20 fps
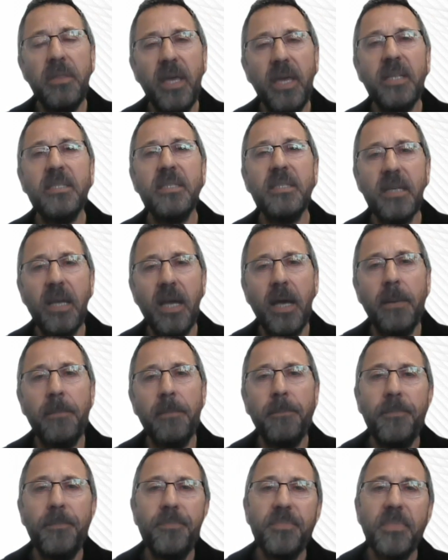
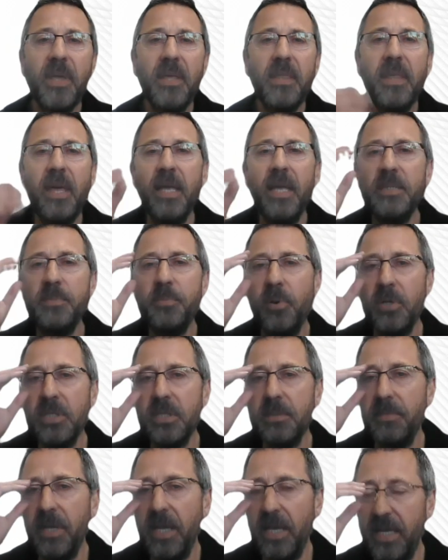That's
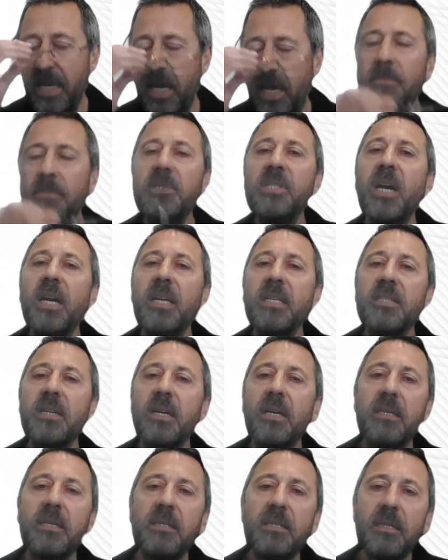possibly a game
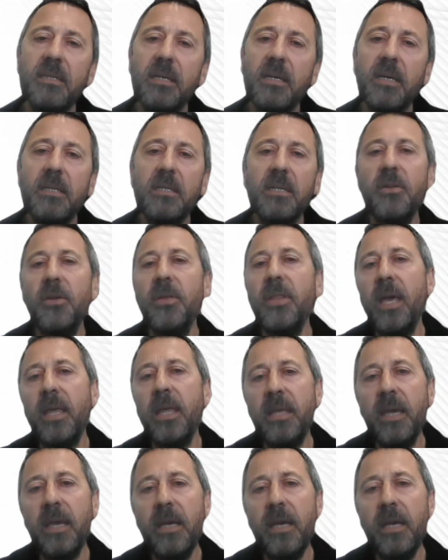changer to do that.